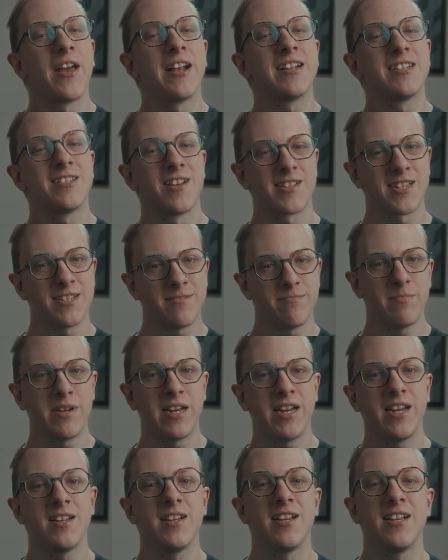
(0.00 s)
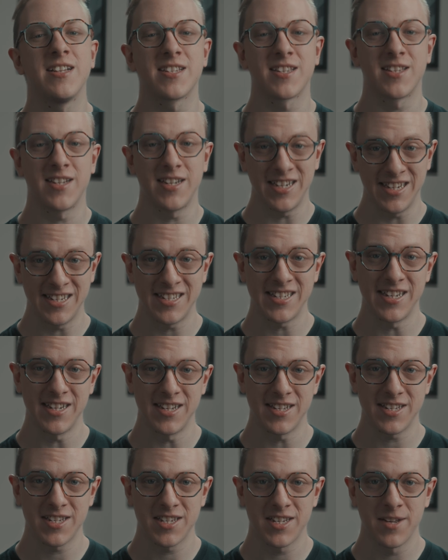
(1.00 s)
that doesn't mean it's the
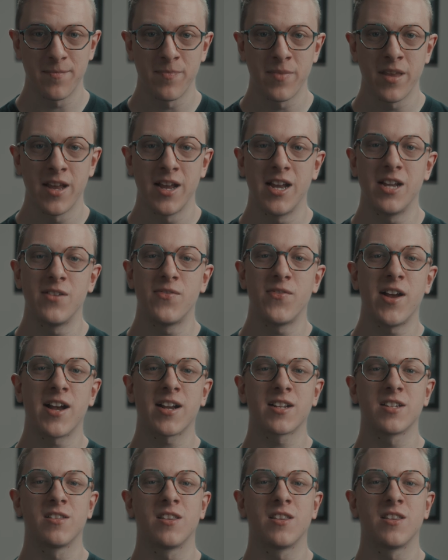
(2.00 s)
easiest. In fact,